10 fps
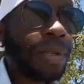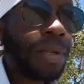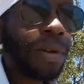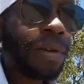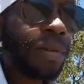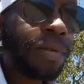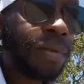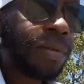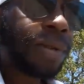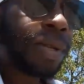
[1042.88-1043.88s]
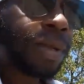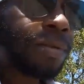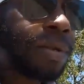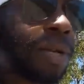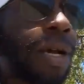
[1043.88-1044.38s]
You know, when it
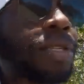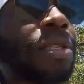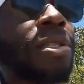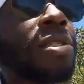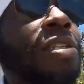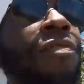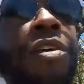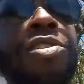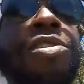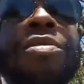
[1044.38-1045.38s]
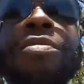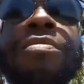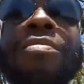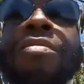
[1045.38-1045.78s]
comes to cousins, dysfunctional.